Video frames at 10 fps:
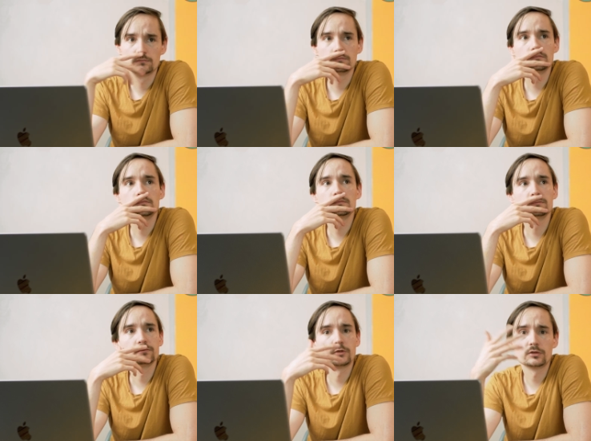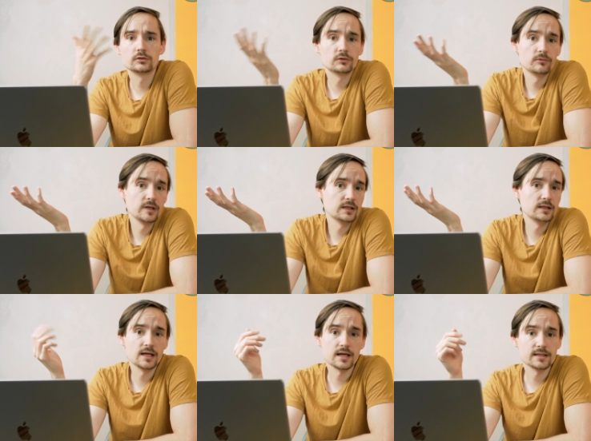Mm, want to tweak
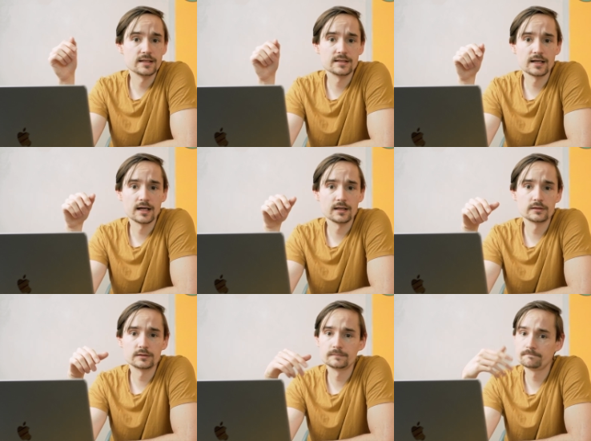the icing's color?